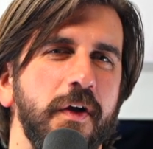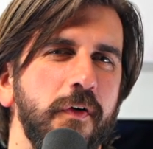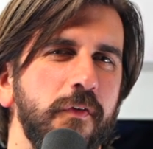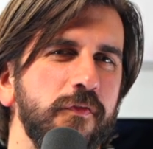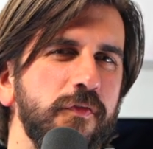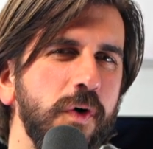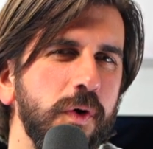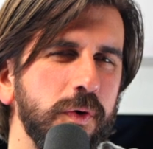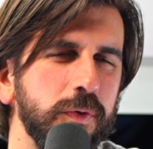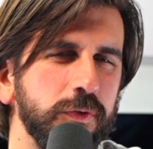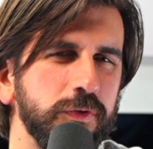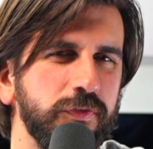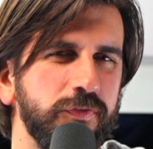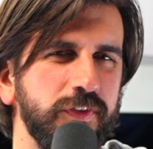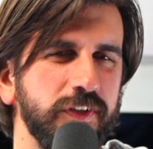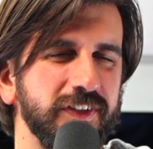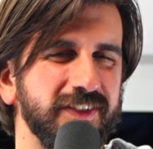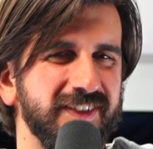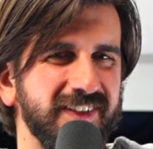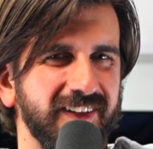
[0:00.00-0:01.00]
Vocals
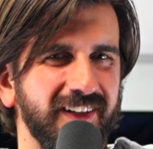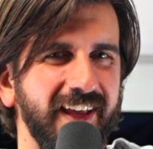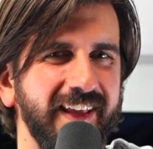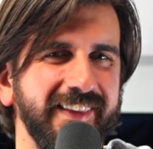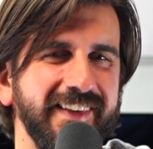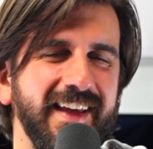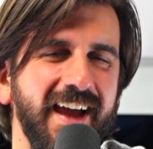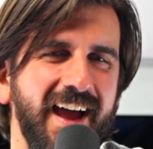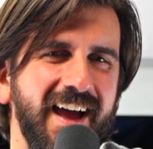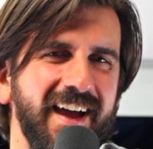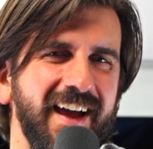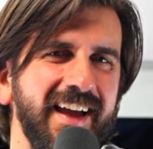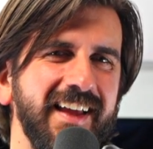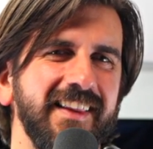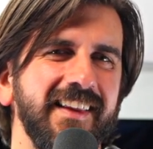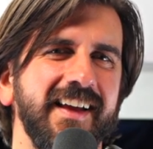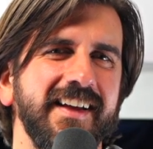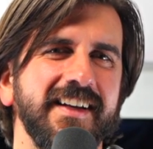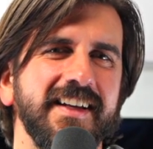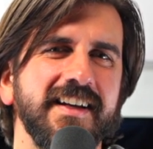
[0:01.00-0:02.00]
feel slightly
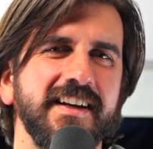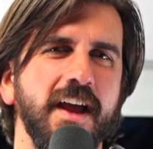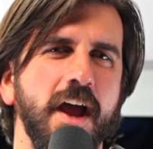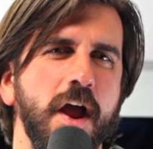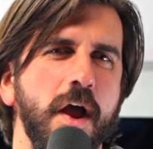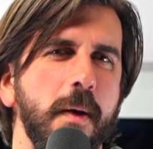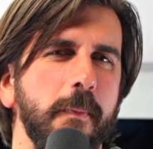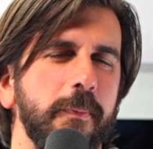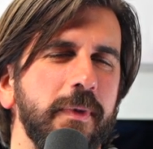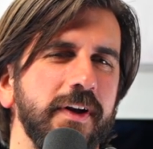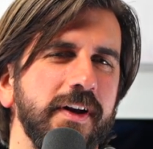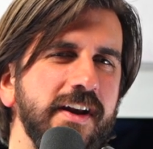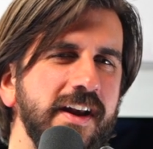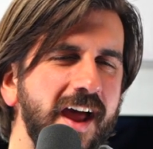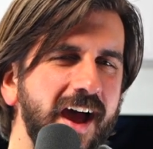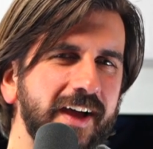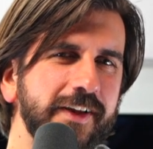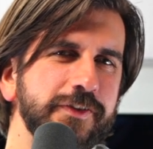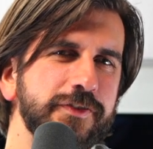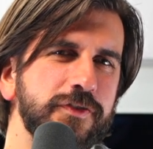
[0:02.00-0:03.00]
highlighted, but
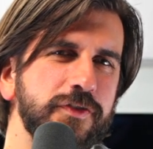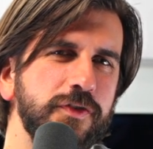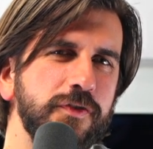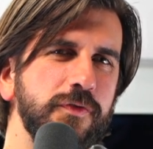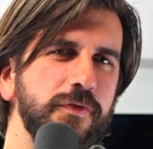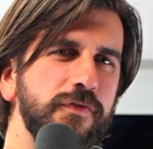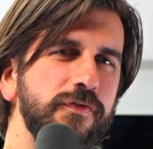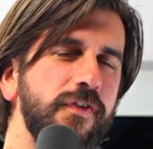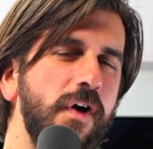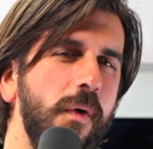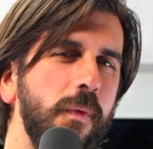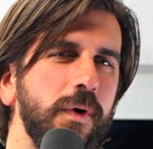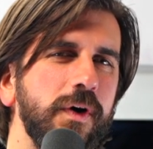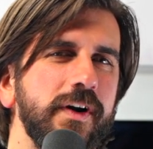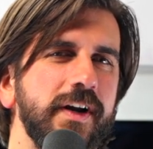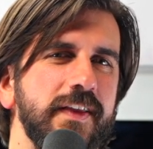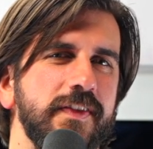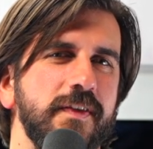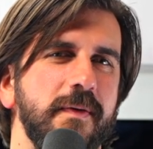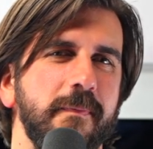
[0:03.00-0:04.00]
not too
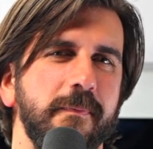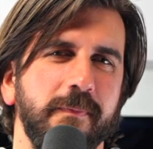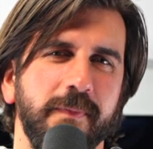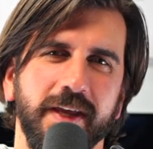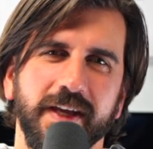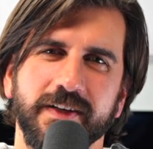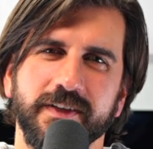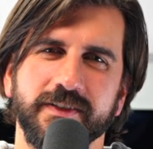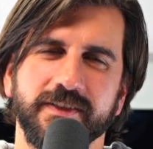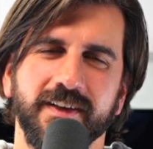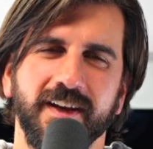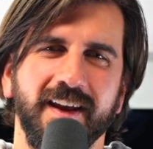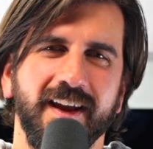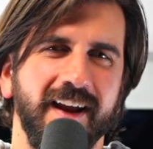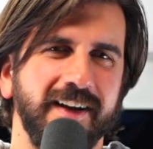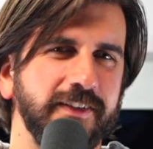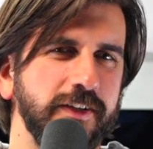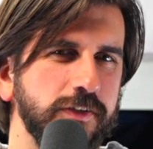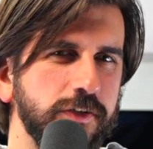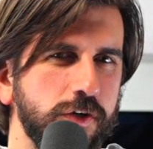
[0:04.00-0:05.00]
forward in the mix.
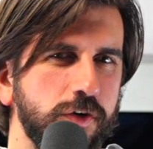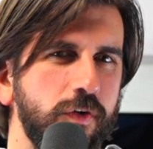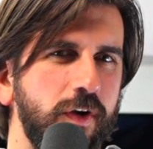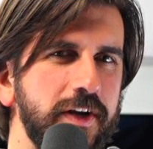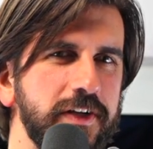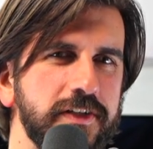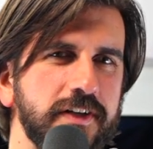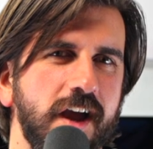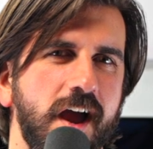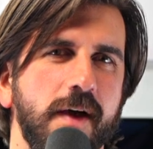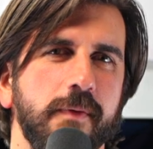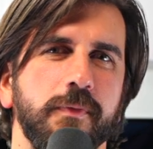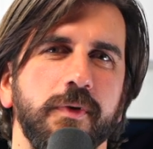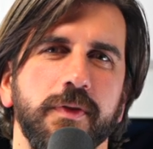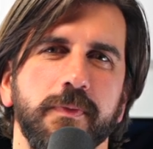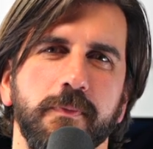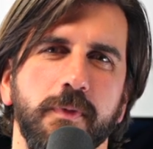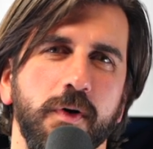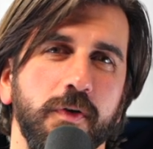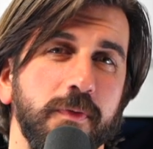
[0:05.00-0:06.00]
It does a great job
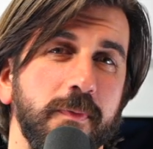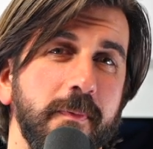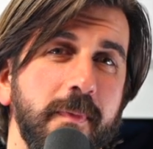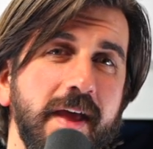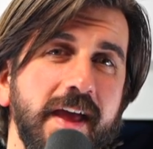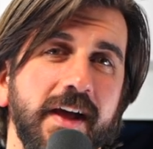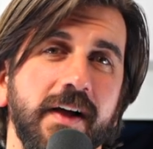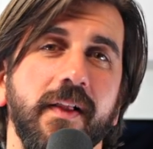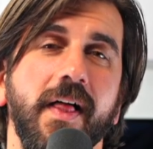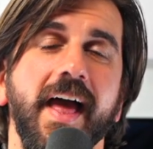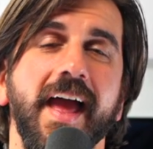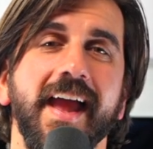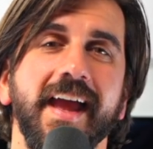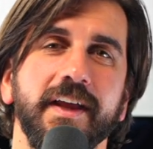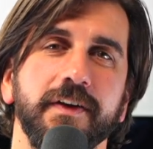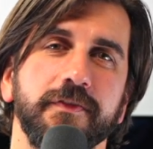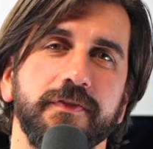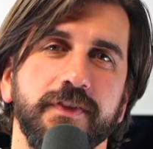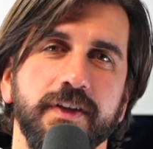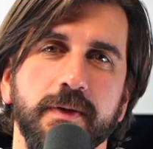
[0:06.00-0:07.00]
with both male
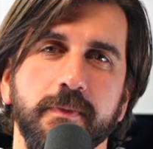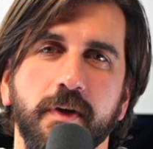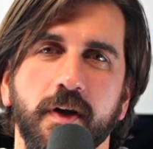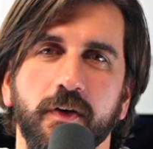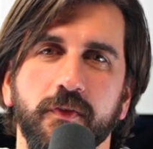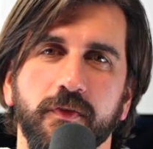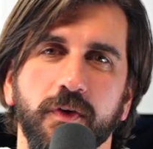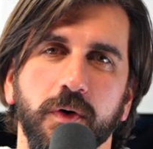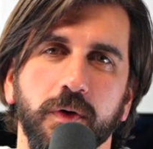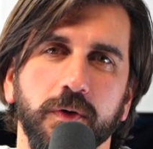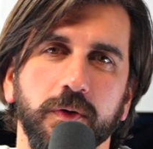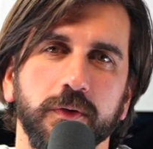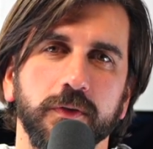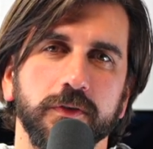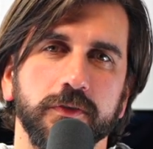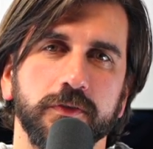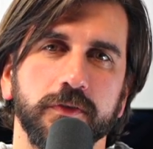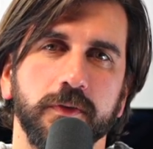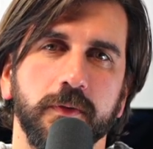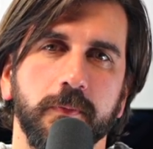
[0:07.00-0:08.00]
and female
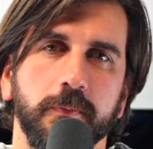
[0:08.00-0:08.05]
vocals.